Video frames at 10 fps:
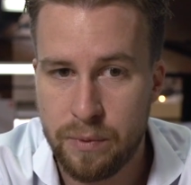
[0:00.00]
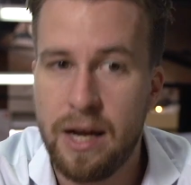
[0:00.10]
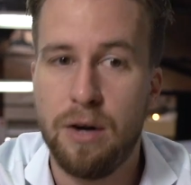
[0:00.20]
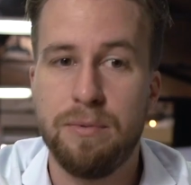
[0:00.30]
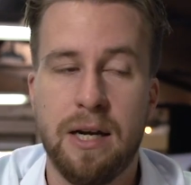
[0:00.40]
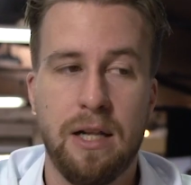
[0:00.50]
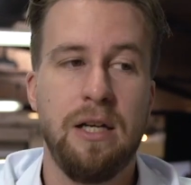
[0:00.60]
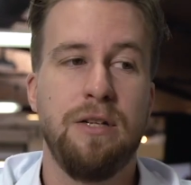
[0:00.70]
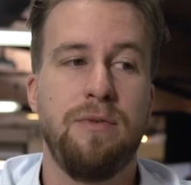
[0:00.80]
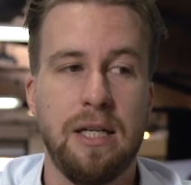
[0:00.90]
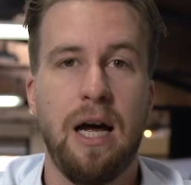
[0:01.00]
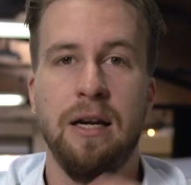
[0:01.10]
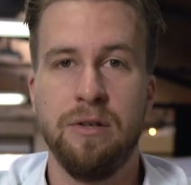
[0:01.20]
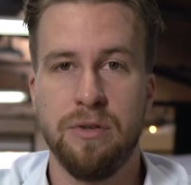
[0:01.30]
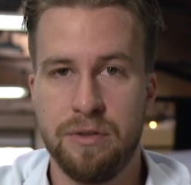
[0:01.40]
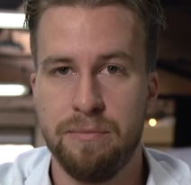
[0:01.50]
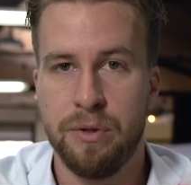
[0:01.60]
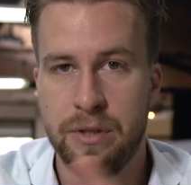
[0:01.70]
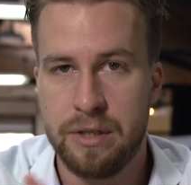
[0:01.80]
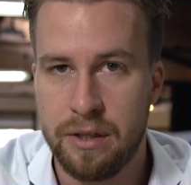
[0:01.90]
We helped our clients raise hundreds of
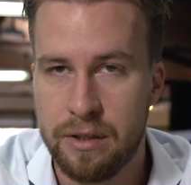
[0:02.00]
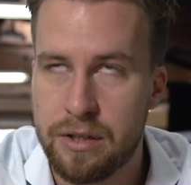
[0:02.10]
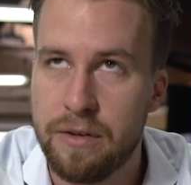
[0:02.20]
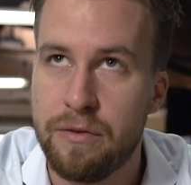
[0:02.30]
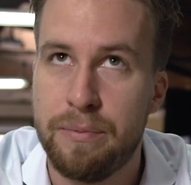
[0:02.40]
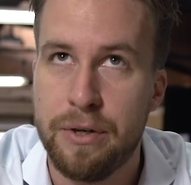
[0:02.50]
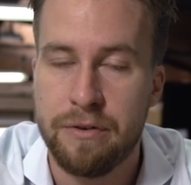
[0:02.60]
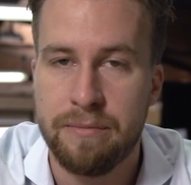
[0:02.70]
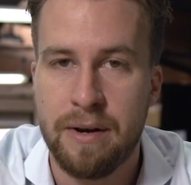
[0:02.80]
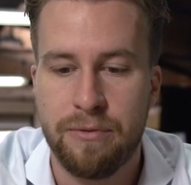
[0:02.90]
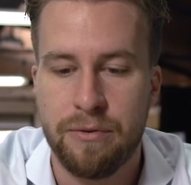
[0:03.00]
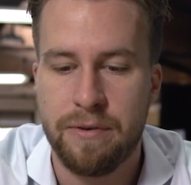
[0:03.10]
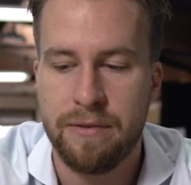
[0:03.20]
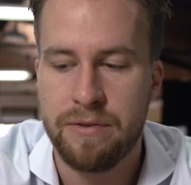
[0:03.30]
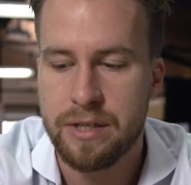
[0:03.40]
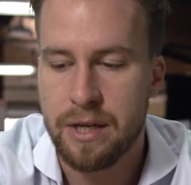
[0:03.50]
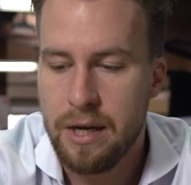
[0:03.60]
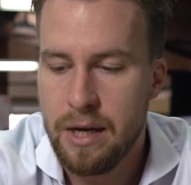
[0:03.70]
millions of dollars over a period of about 4 or 5 years.